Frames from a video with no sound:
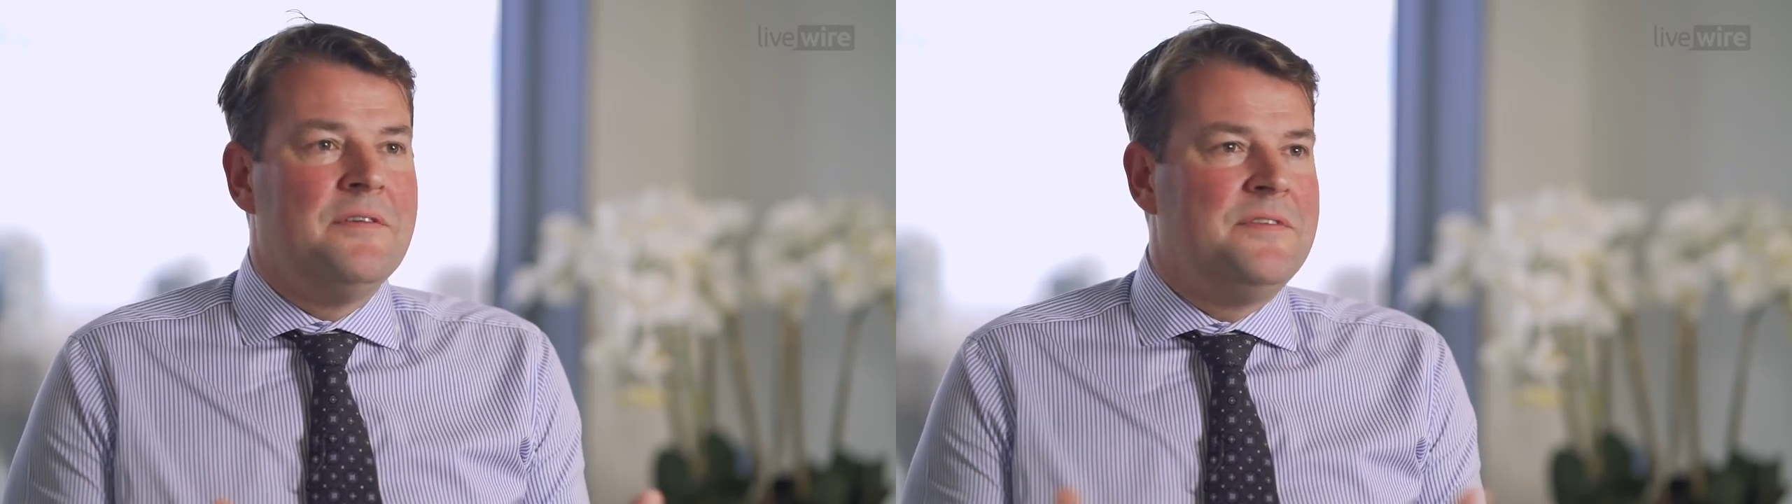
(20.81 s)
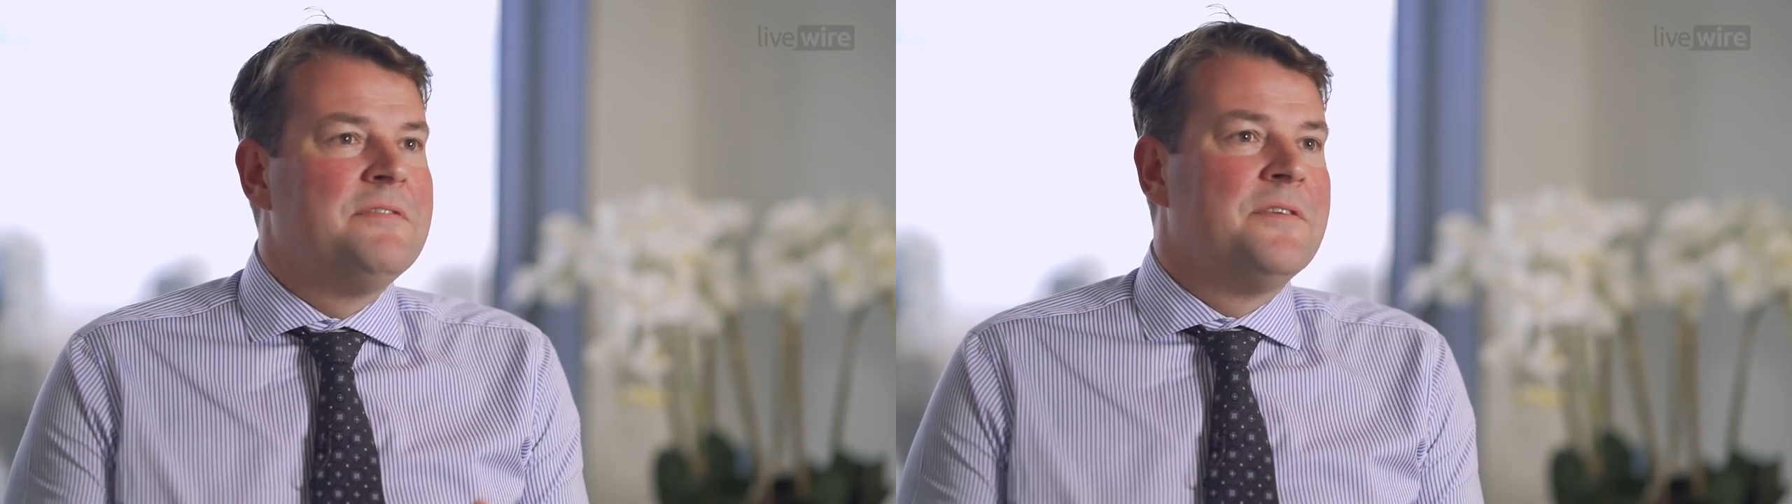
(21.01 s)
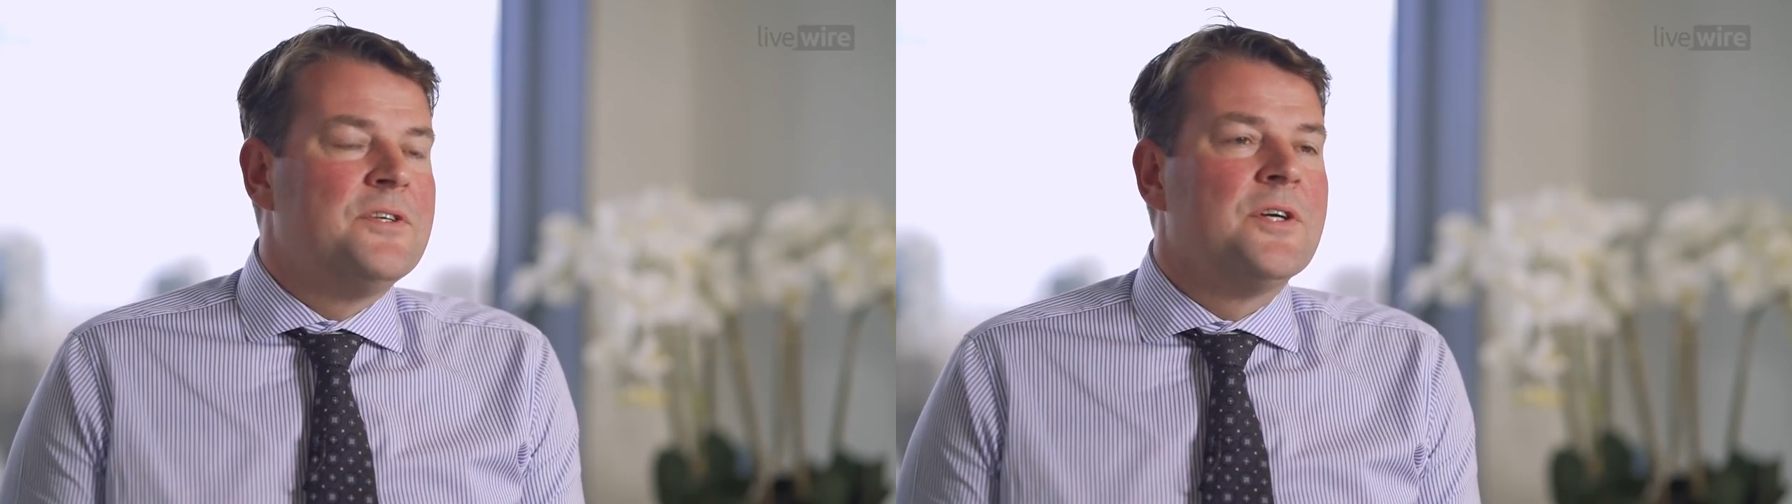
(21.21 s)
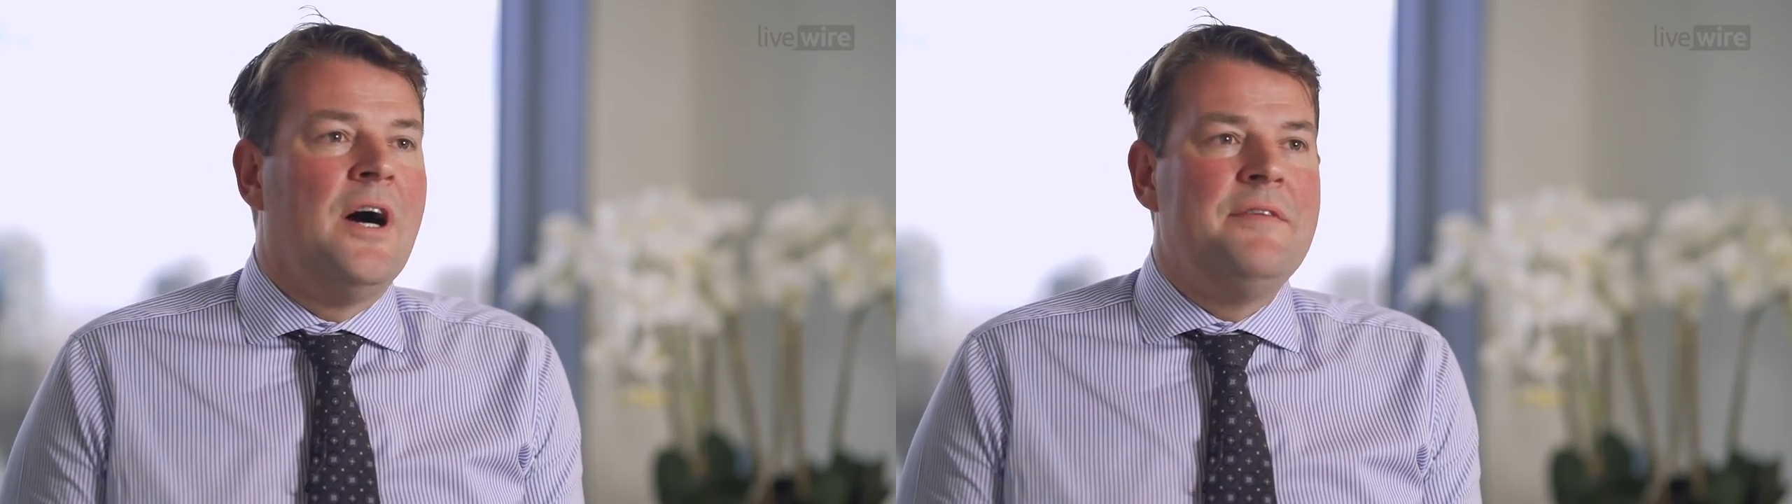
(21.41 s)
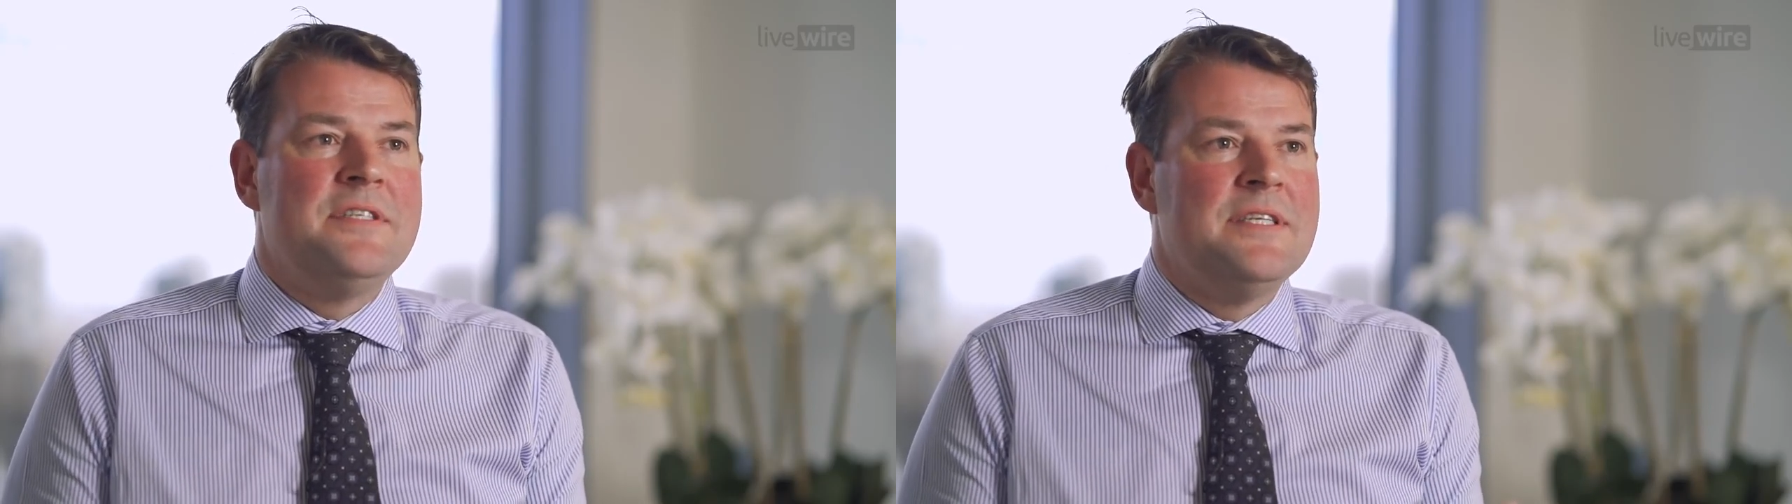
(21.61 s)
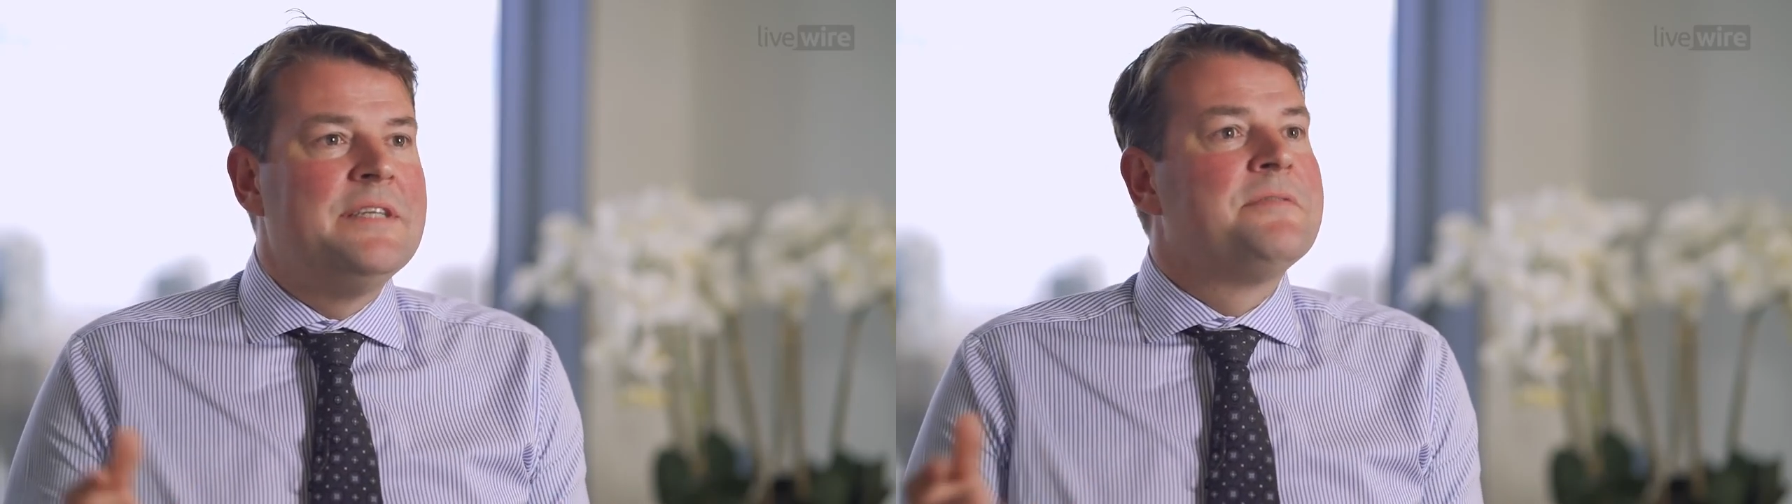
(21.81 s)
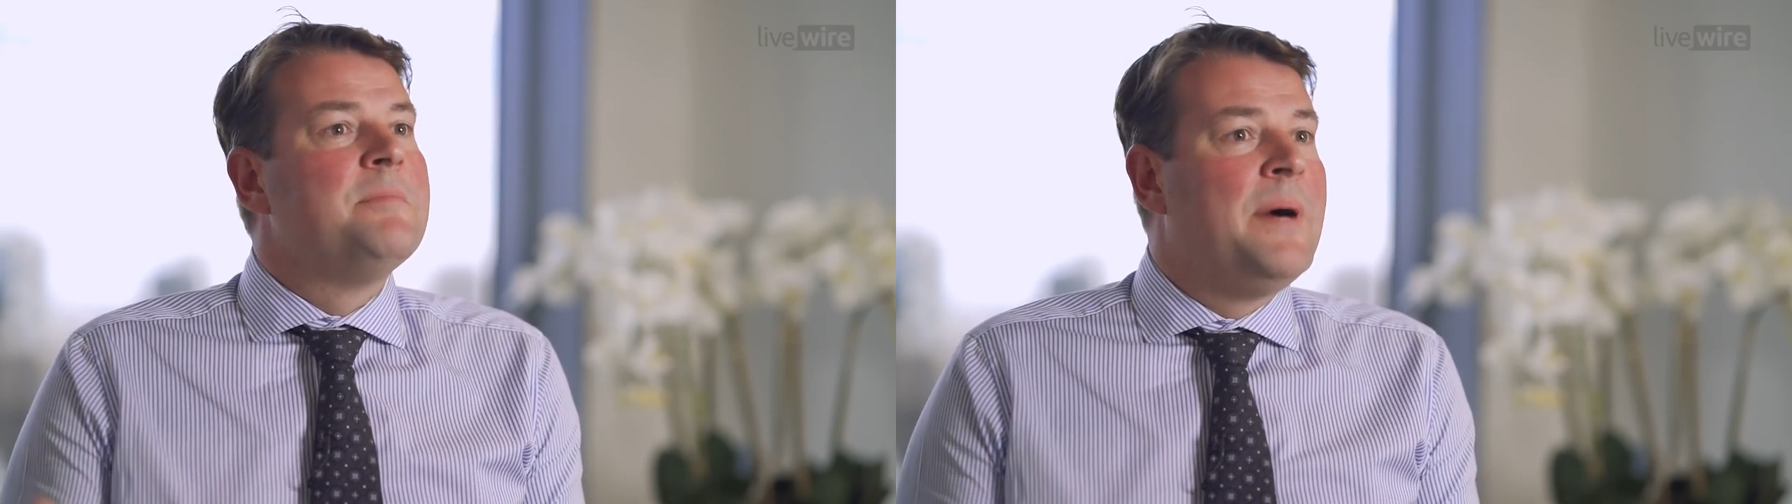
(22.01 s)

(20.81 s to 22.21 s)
of different drivers and different